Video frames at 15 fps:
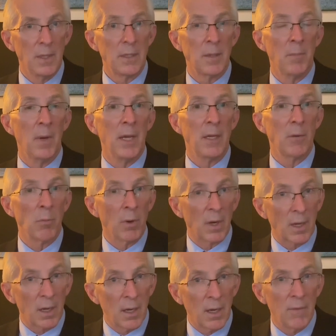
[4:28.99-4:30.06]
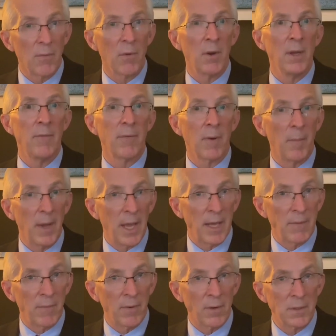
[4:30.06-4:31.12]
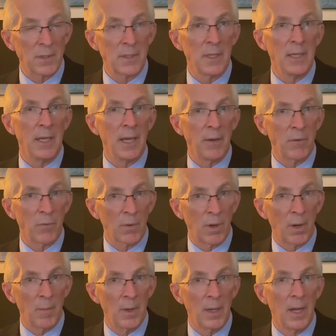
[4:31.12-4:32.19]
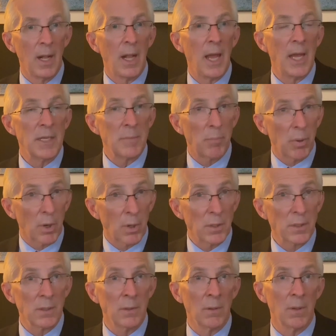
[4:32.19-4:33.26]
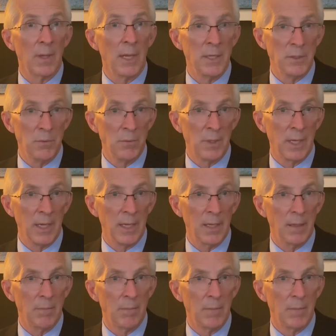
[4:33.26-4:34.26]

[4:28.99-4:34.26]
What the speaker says: to make recovery from adversity and trauma as personal as you can.